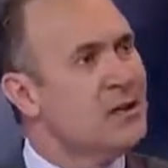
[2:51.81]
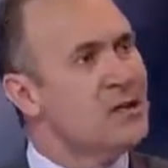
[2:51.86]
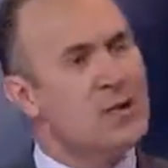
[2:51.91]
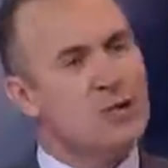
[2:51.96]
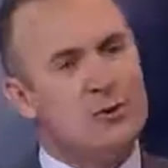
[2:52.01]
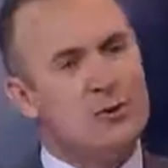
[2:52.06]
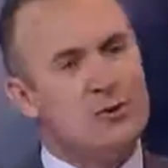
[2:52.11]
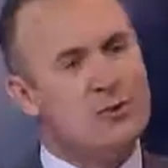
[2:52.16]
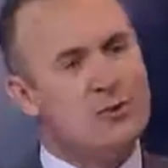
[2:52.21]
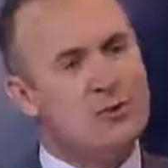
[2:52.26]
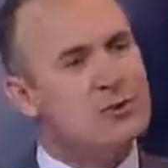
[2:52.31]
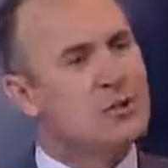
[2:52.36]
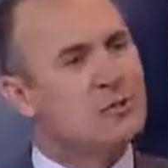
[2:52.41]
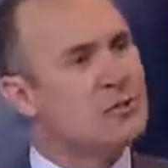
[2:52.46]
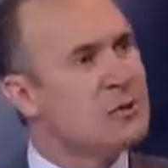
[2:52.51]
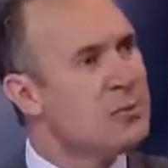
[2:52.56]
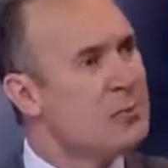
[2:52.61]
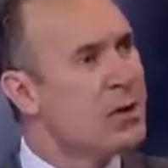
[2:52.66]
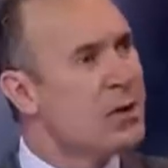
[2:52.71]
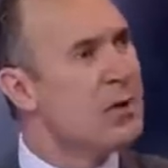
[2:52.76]
So
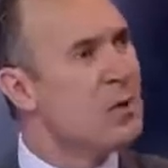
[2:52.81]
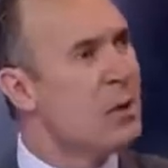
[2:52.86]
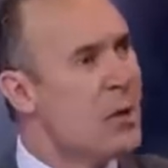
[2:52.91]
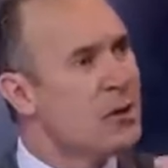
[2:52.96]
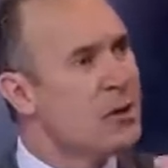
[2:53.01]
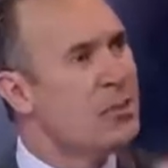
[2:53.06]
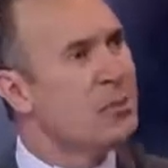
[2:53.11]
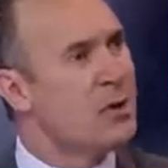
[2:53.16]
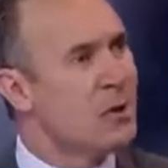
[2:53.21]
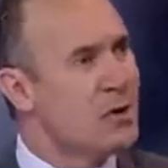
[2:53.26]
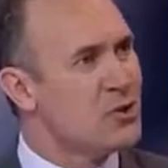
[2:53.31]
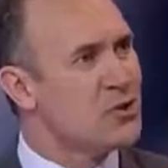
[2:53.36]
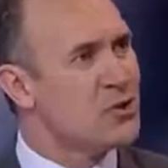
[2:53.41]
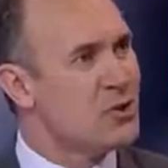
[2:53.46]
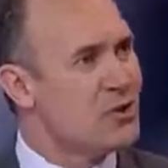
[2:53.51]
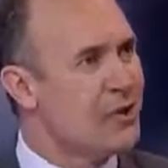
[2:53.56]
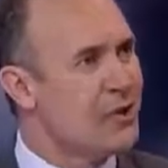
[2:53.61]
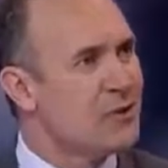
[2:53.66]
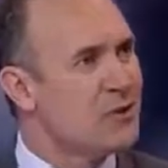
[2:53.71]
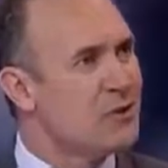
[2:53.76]
to pick one
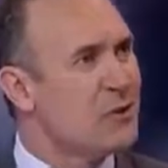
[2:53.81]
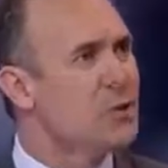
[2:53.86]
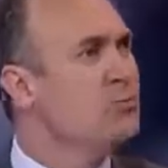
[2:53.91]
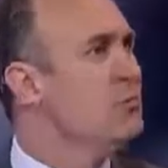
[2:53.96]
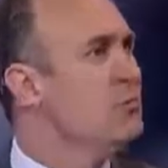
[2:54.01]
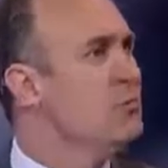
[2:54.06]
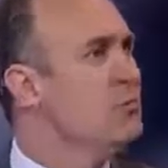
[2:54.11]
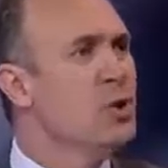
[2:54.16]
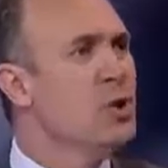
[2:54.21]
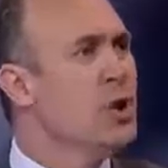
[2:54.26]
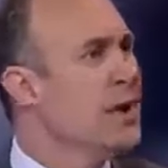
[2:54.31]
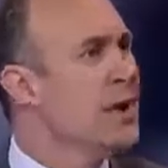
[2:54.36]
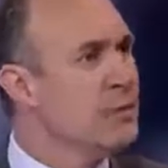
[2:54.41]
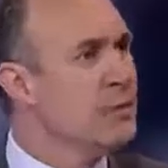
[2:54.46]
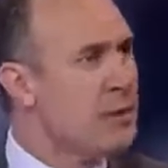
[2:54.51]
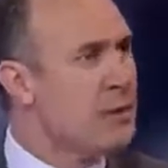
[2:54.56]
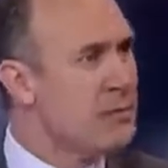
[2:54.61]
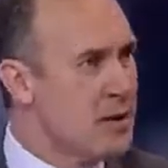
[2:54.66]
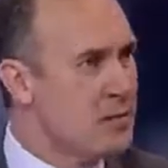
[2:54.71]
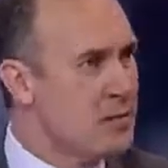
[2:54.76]
person out, you know
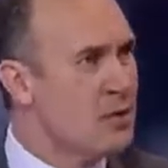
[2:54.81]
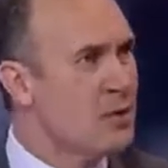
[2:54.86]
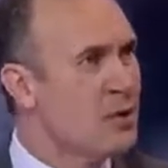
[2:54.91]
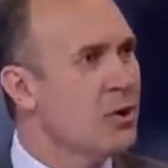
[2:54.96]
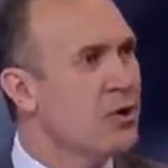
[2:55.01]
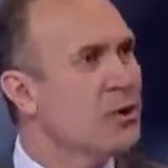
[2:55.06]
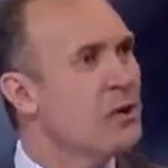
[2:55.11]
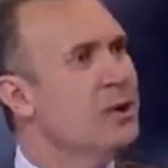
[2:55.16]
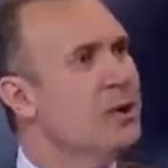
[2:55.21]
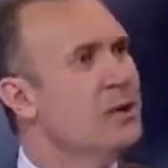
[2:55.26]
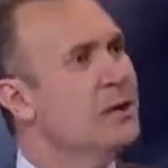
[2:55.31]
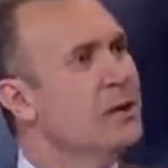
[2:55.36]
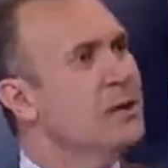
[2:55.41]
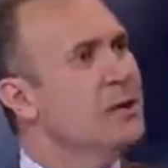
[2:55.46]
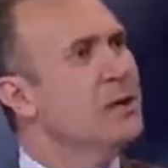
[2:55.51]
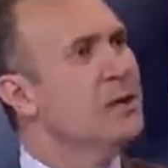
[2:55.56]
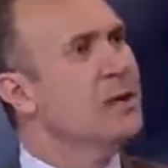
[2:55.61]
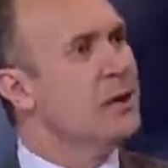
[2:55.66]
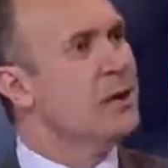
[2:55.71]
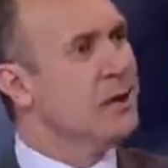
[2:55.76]
how many people got
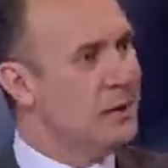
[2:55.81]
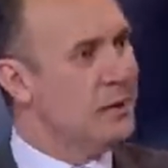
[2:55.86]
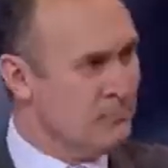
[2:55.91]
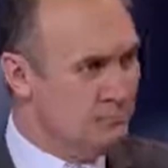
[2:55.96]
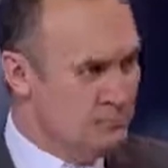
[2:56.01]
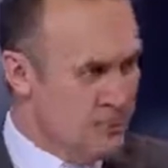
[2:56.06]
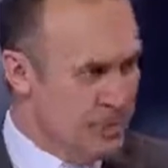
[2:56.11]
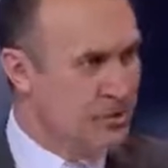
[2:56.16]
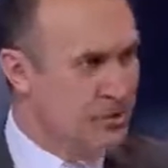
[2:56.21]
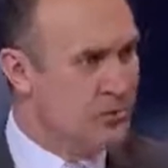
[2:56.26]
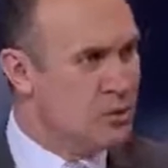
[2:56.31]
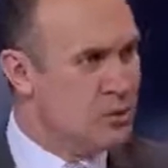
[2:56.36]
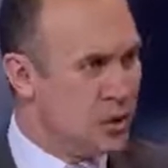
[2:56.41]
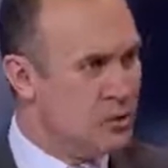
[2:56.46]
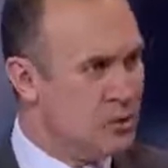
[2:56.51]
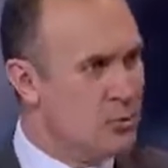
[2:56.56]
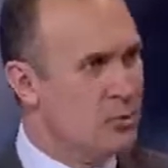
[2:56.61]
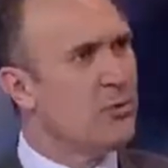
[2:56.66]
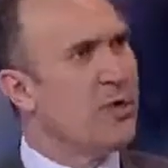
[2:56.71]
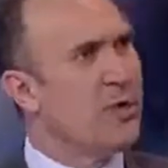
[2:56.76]
in
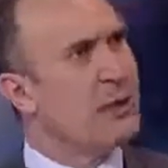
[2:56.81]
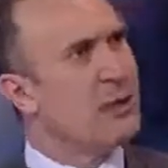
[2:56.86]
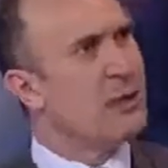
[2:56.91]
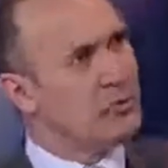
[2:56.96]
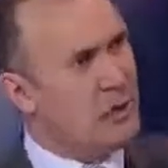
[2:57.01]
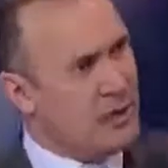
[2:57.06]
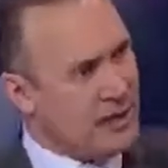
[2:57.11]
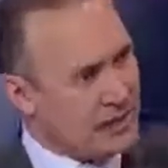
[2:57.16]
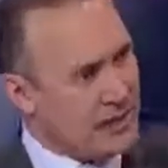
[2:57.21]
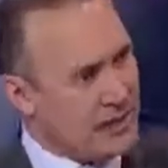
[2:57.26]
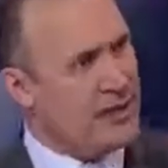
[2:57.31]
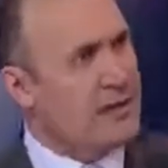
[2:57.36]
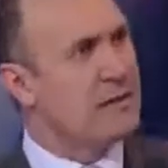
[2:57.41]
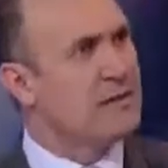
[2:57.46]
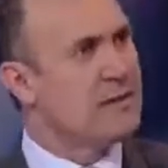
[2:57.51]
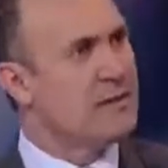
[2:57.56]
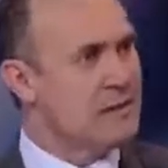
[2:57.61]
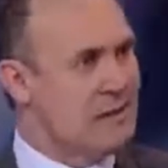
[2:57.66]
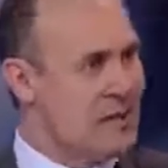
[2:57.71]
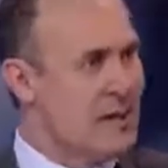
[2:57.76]
trouble, they got
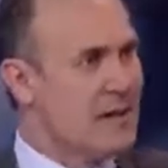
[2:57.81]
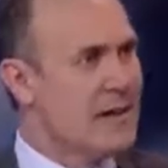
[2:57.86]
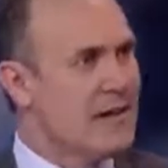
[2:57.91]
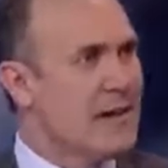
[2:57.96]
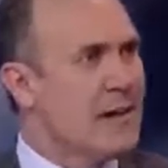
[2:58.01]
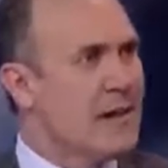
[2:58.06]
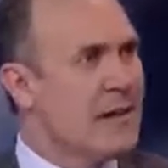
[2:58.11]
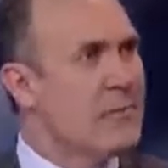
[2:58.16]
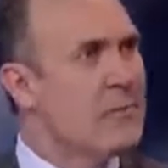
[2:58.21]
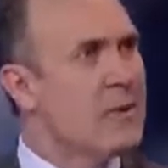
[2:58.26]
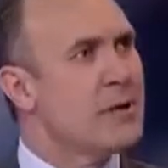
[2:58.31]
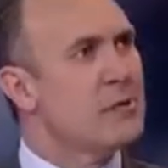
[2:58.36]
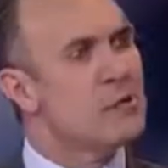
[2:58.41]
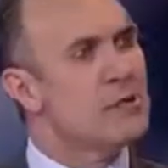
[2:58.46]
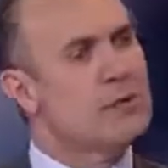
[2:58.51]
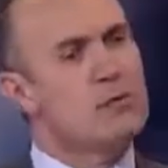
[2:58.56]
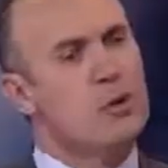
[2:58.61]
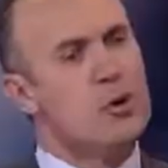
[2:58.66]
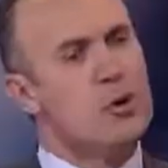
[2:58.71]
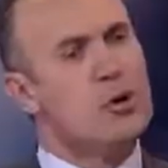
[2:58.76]
relegated and this, that and the other, but it
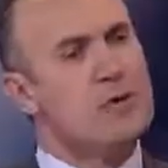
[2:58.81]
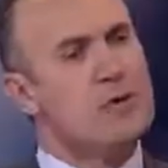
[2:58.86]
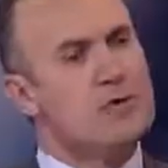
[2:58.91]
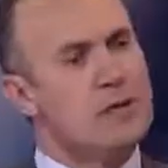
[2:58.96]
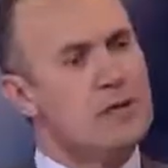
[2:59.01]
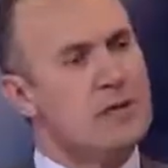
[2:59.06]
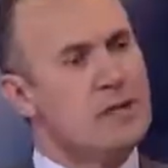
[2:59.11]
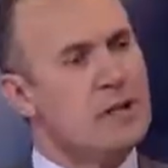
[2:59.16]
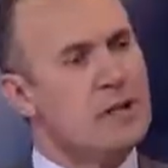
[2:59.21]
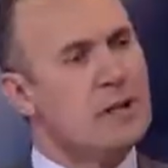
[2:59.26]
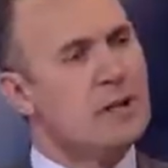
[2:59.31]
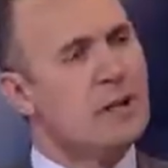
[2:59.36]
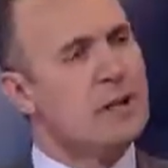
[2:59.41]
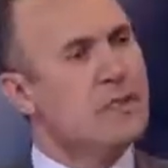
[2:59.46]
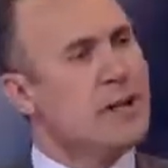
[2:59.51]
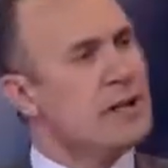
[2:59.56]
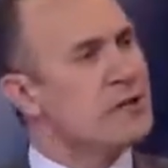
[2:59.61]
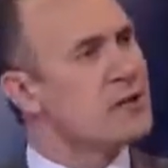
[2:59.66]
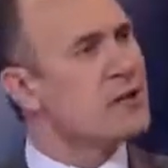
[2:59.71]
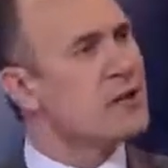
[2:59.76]
was more of a,
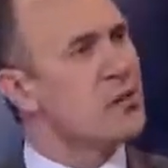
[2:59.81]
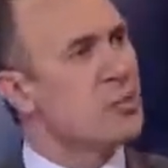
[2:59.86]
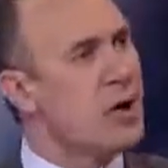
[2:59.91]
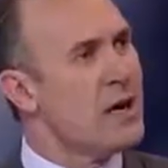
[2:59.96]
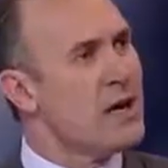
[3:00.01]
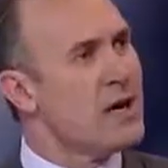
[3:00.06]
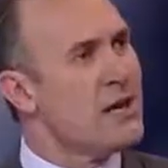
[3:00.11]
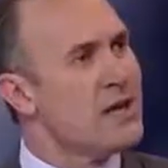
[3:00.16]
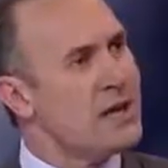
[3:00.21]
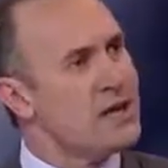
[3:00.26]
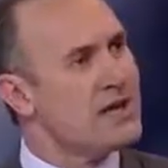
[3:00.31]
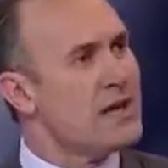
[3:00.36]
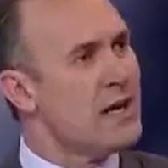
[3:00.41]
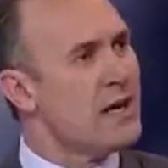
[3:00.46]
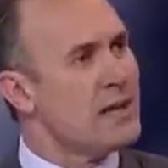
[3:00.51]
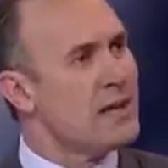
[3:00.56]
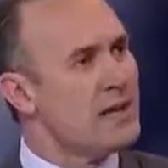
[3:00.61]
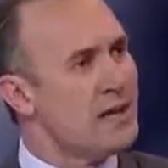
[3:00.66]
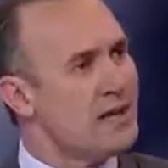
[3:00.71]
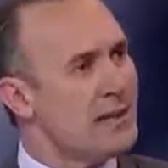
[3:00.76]
that's the way the
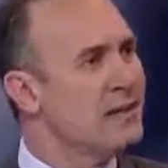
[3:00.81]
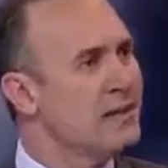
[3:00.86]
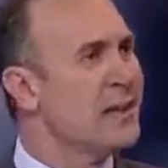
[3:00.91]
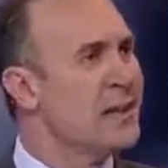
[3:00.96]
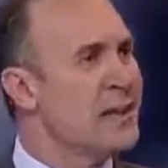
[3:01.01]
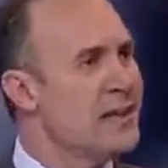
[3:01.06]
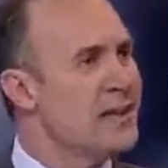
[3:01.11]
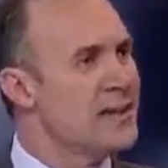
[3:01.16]
Italian